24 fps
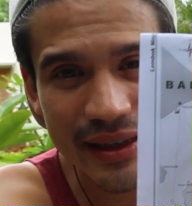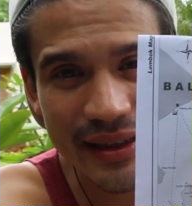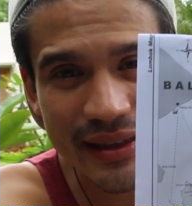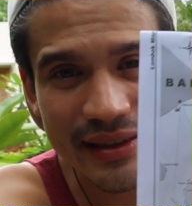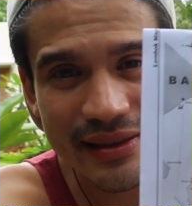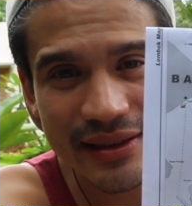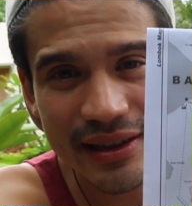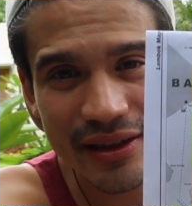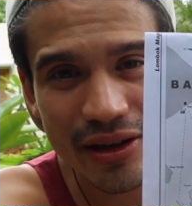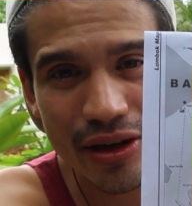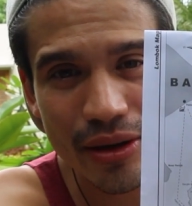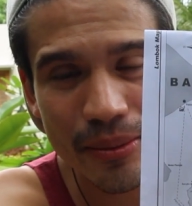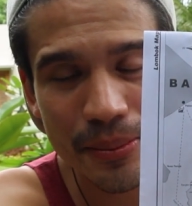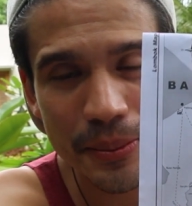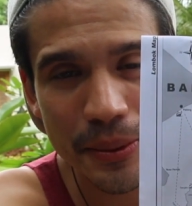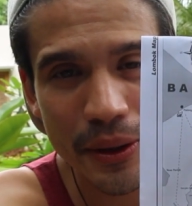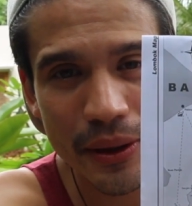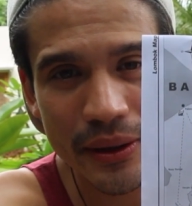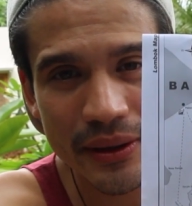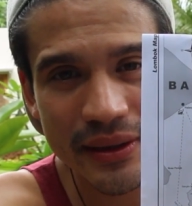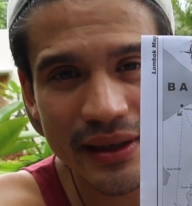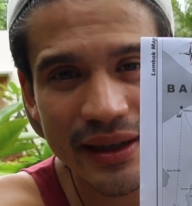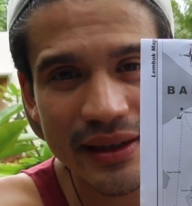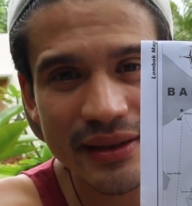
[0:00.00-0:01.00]
Eastern
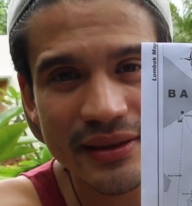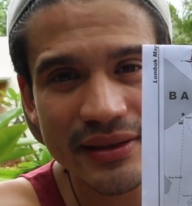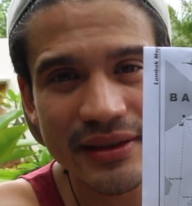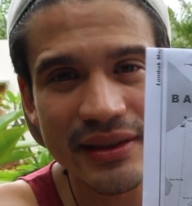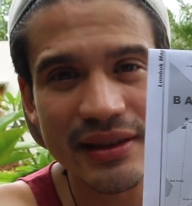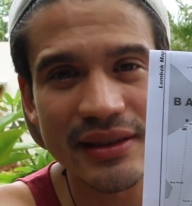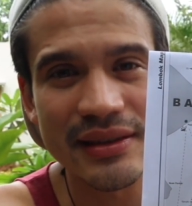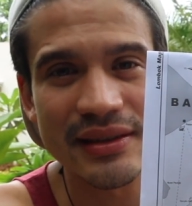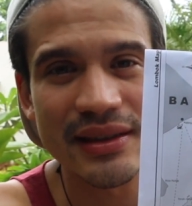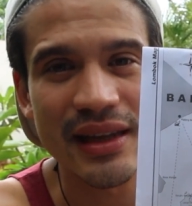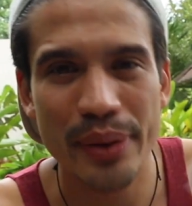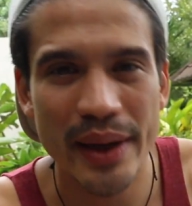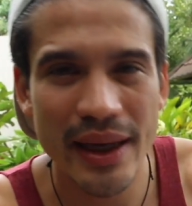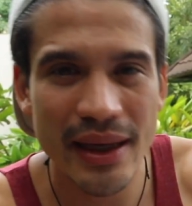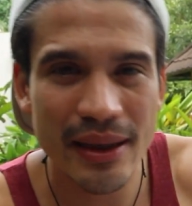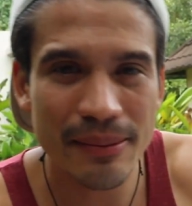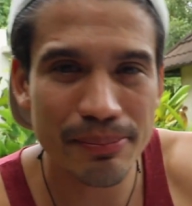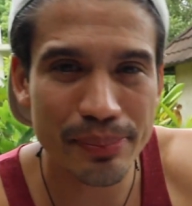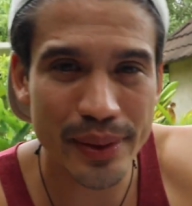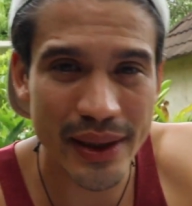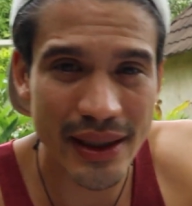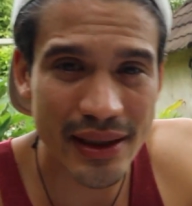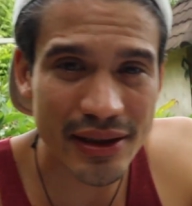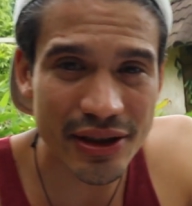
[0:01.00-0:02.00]
Lombok. There is this
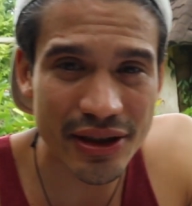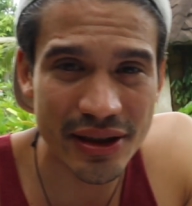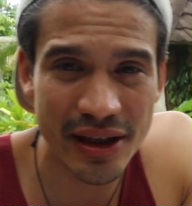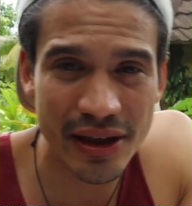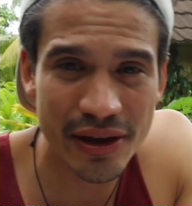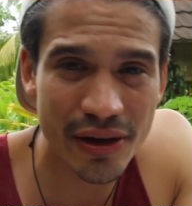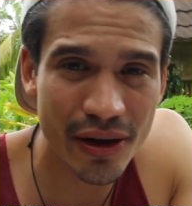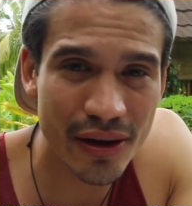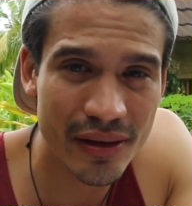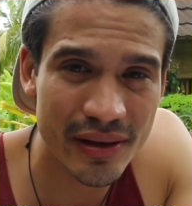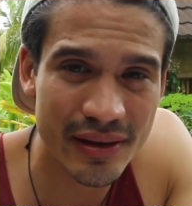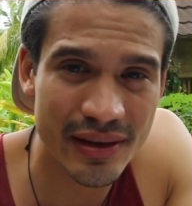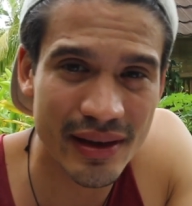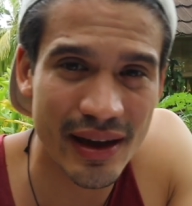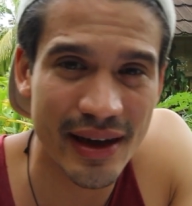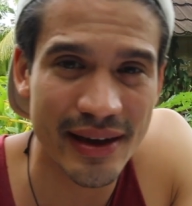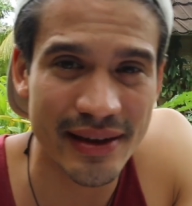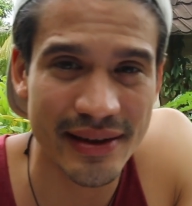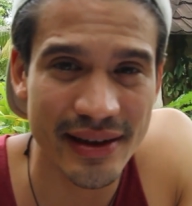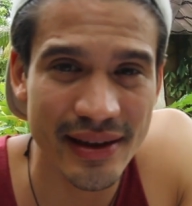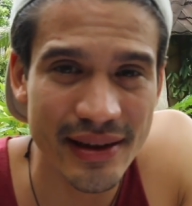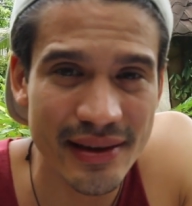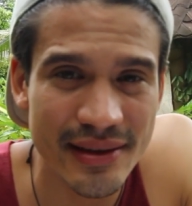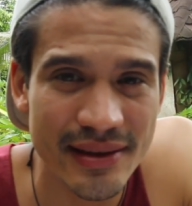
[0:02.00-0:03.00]
pink beach, they call it like
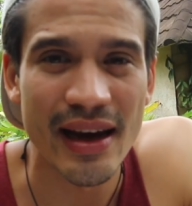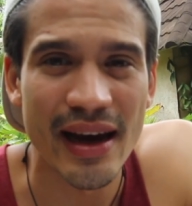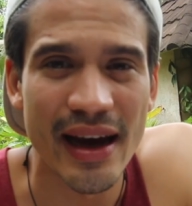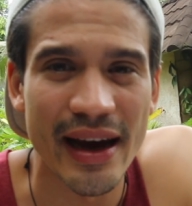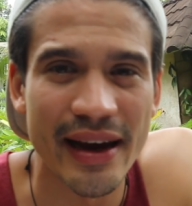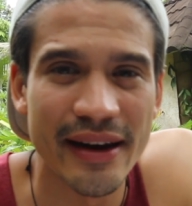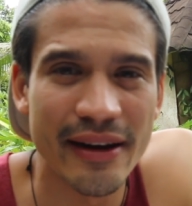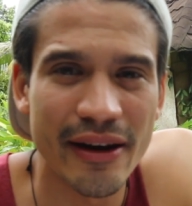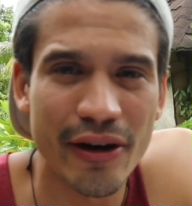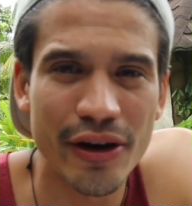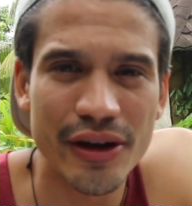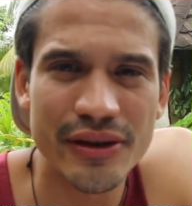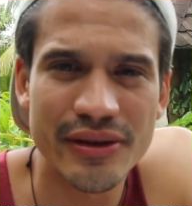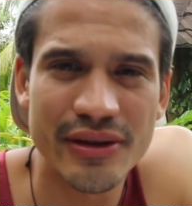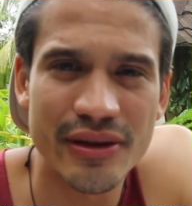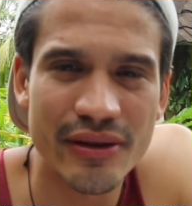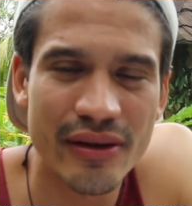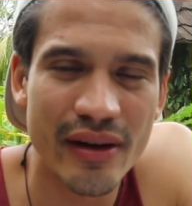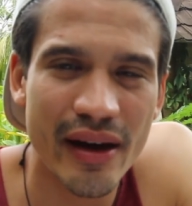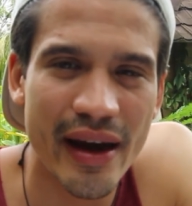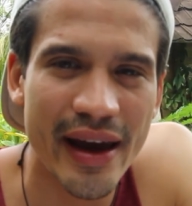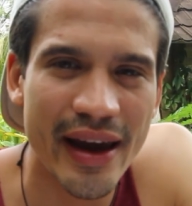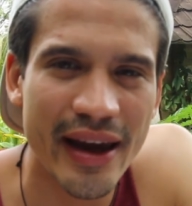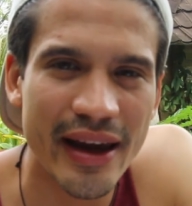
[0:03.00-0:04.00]
this, and
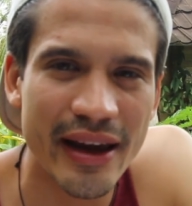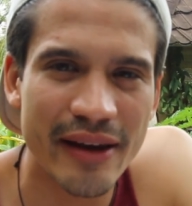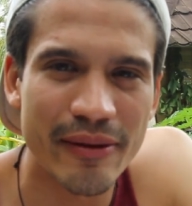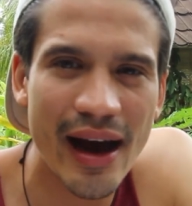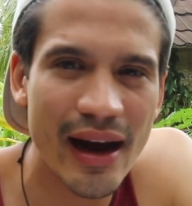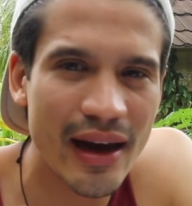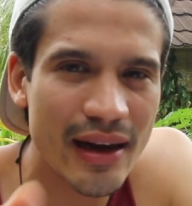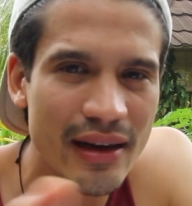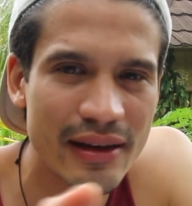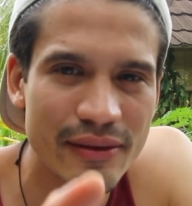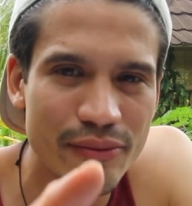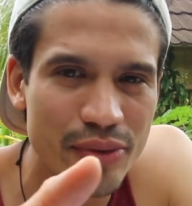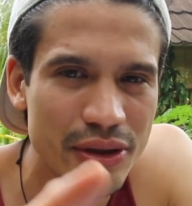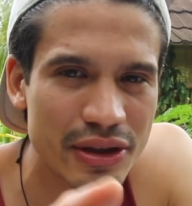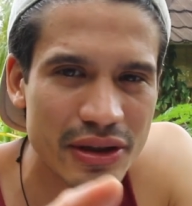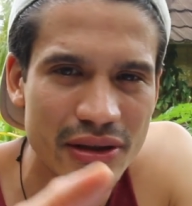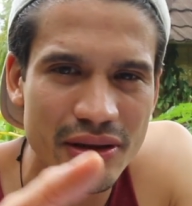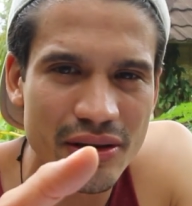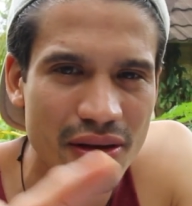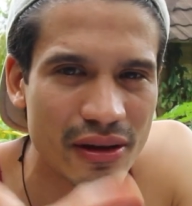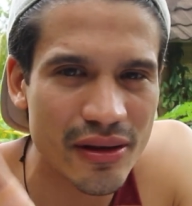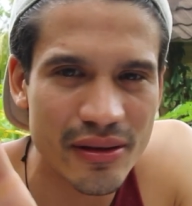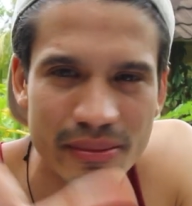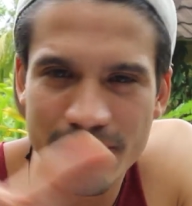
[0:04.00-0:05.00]
also a island which is
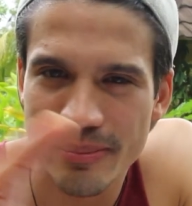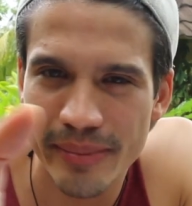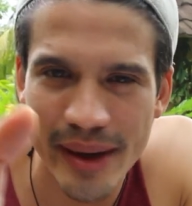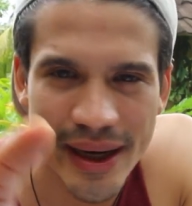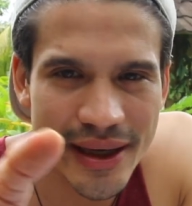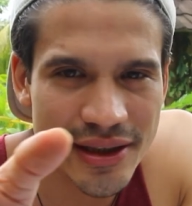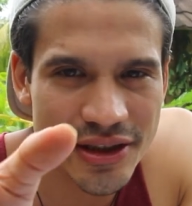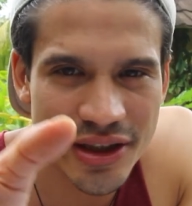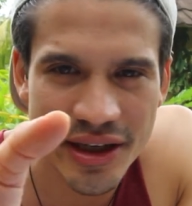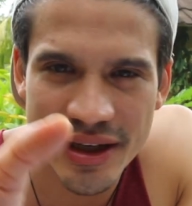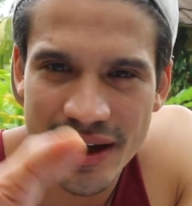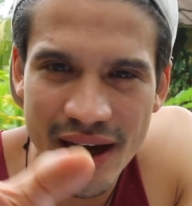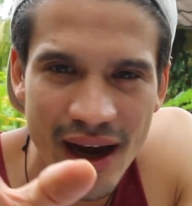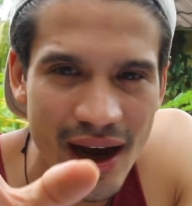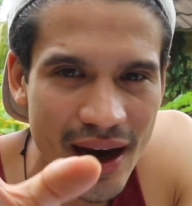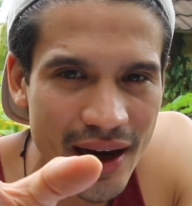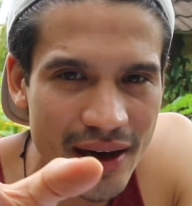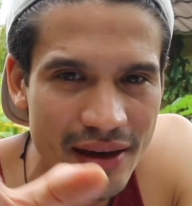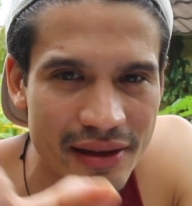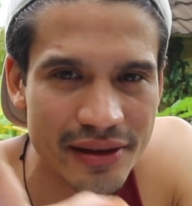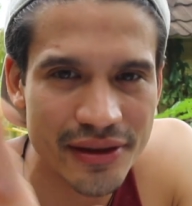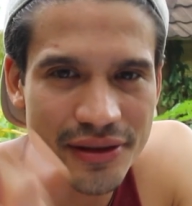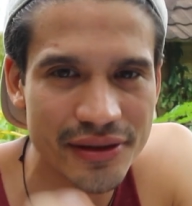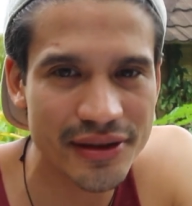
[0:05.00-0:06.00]
called Magic
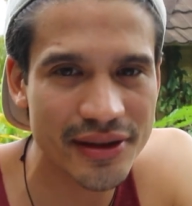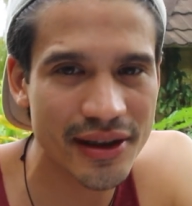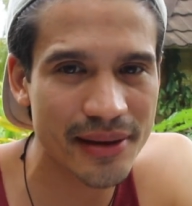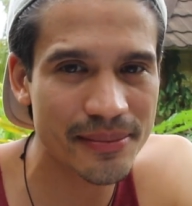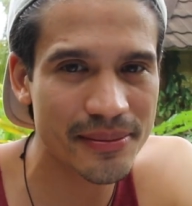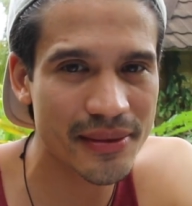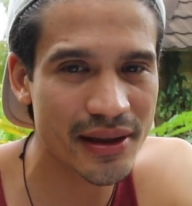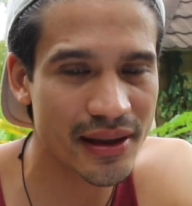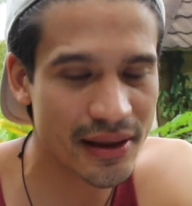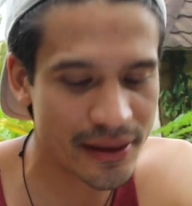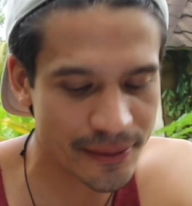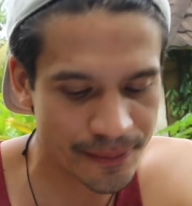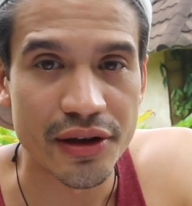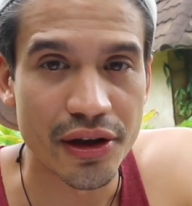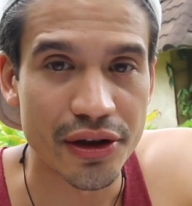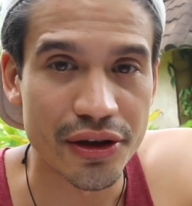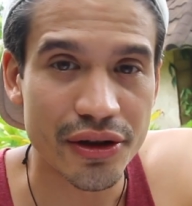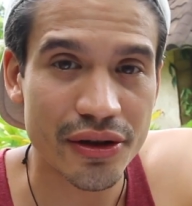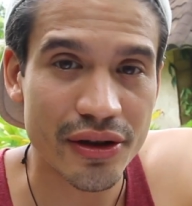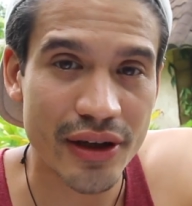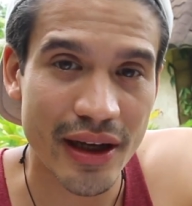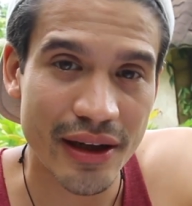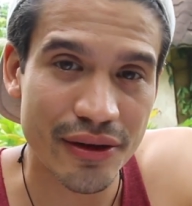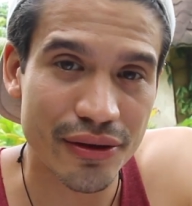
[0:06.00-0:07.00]
Island or something. So
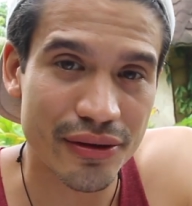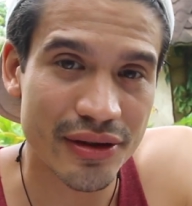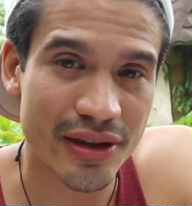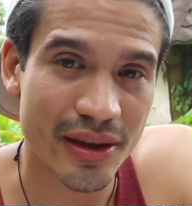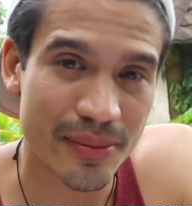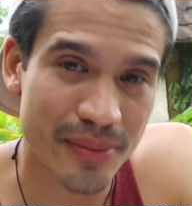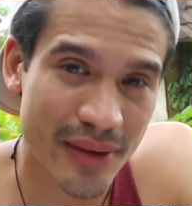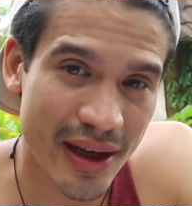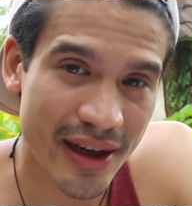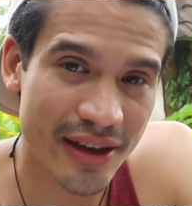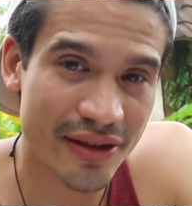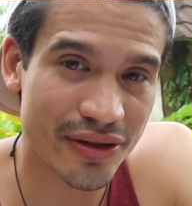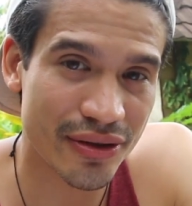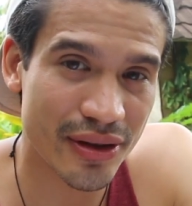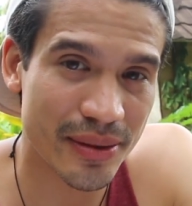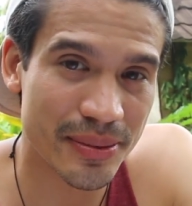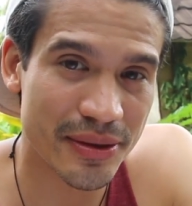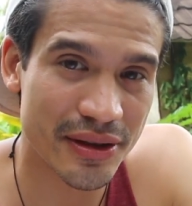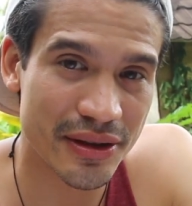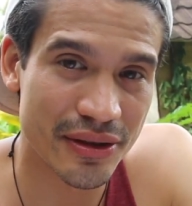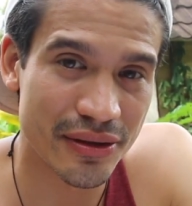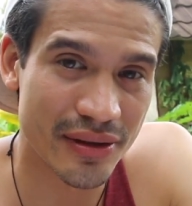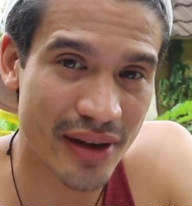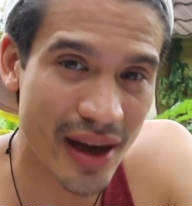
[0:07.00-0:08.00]
you can do some day
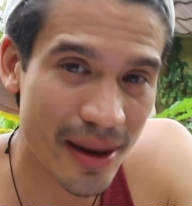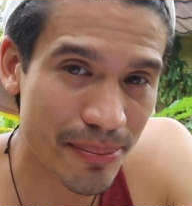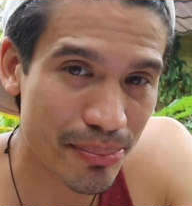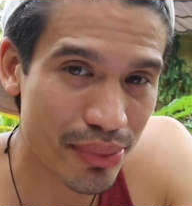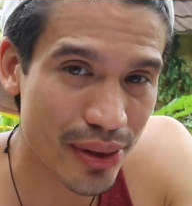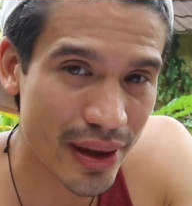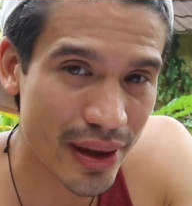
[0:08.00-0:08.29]
trips to that